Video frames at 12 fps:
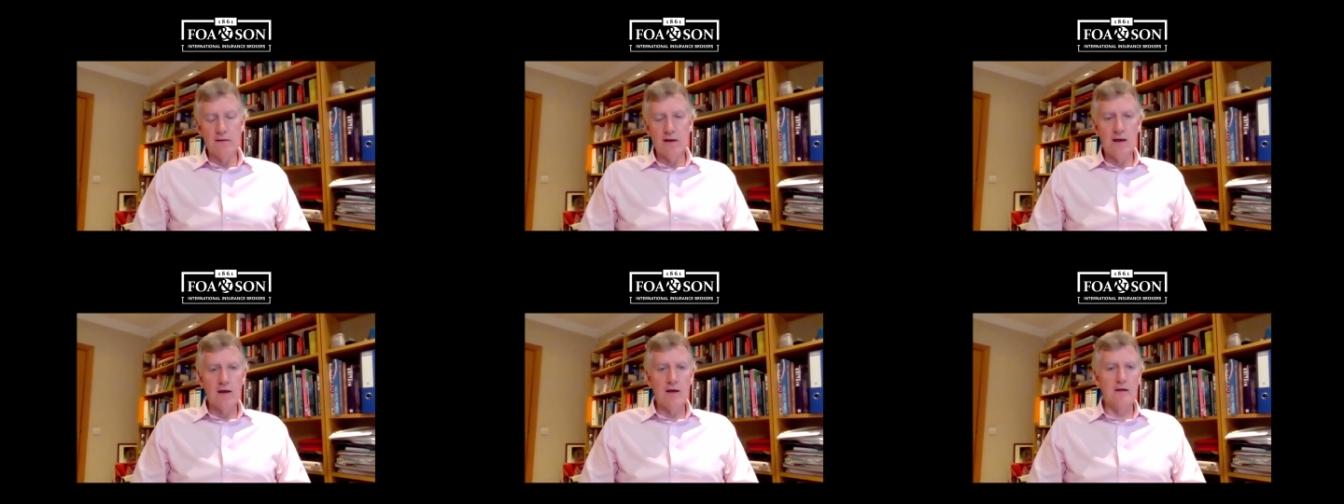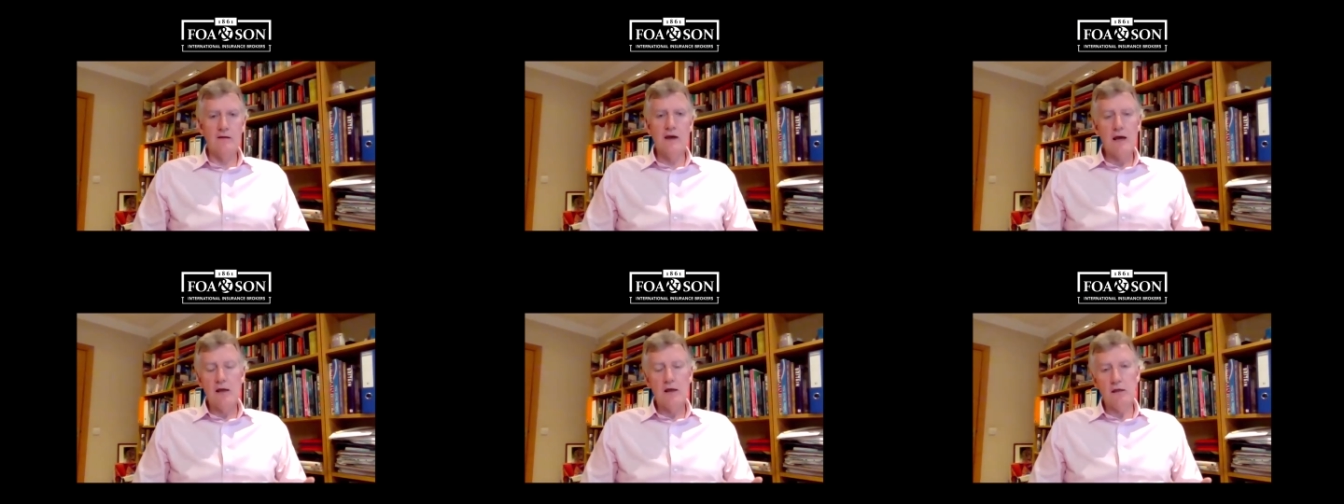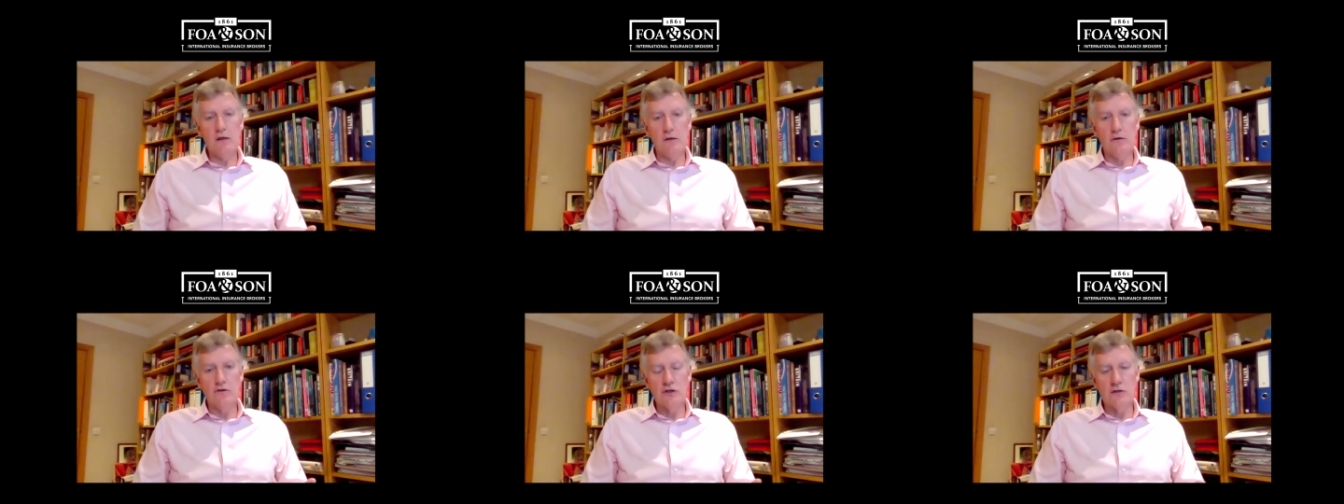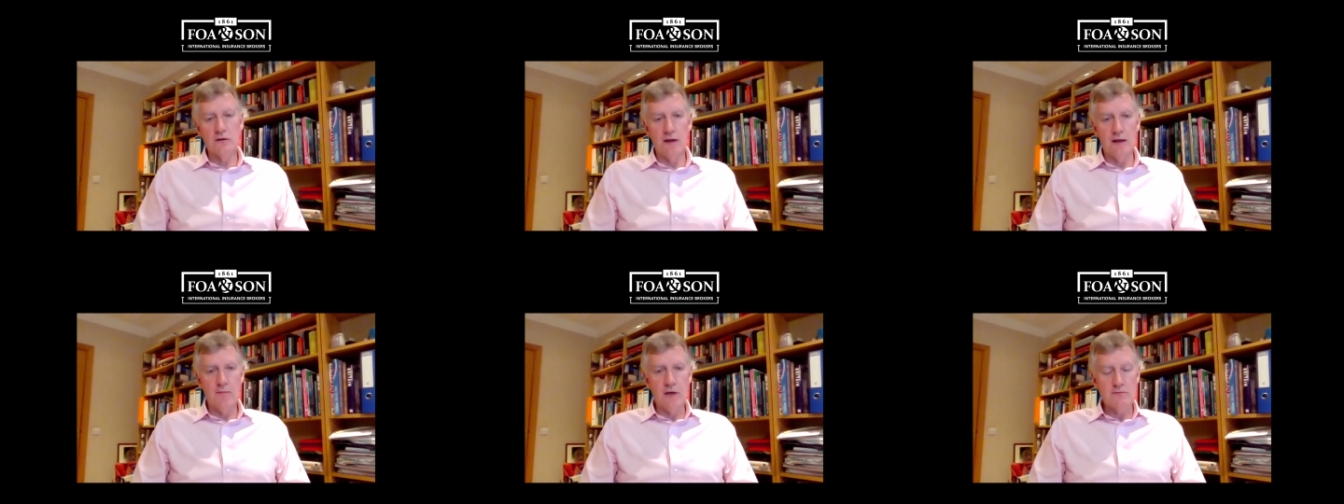They're huge, and
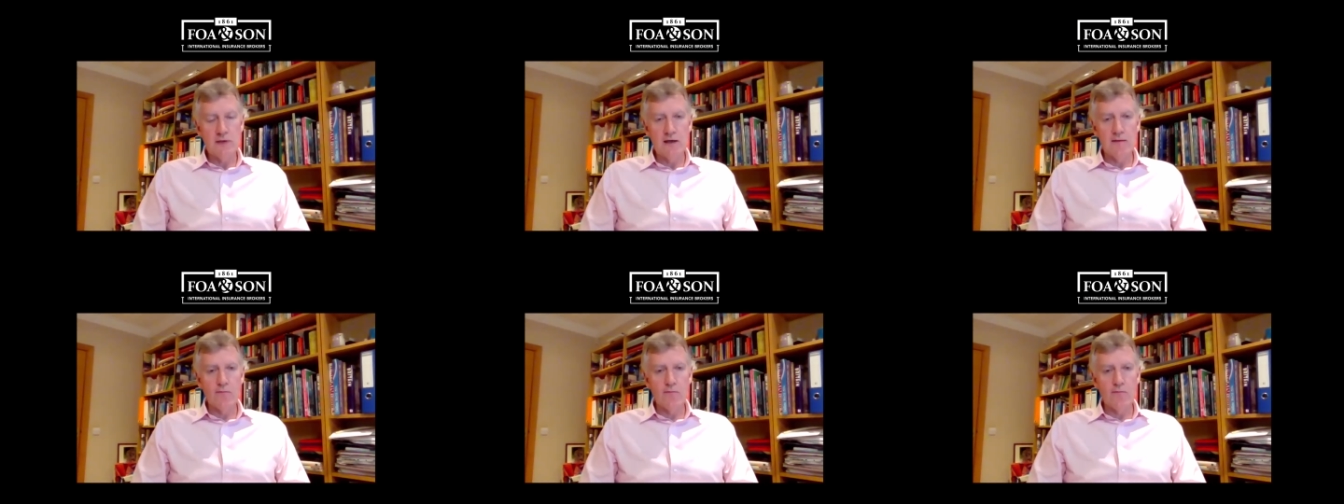it must be